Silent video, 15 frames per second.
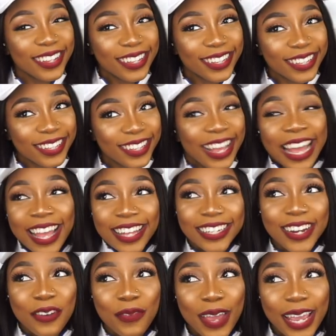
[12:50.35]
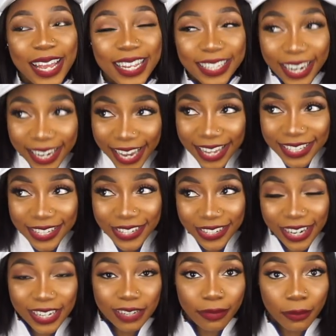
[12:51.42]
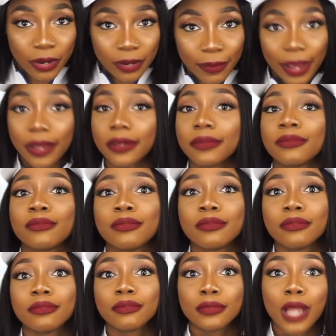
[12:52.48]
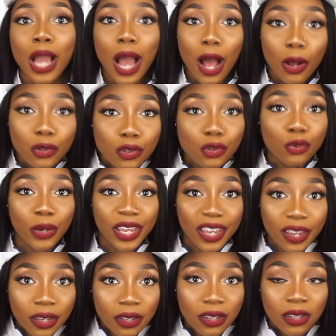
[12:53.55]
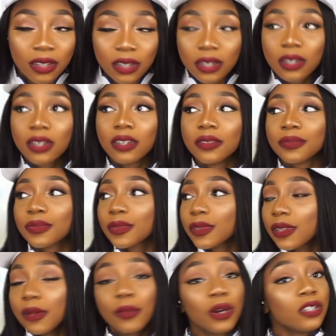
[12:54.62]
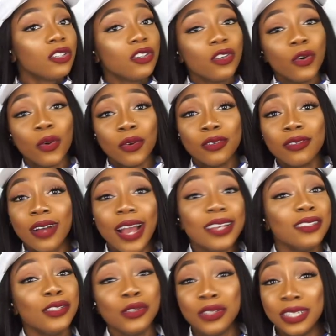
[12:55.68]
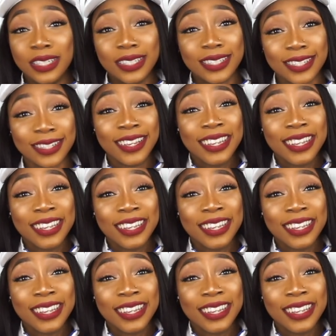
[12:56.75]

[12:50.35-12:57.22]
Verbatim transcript: Do you think I can get sold? I need my money back. How sweet. But you know, I still did it.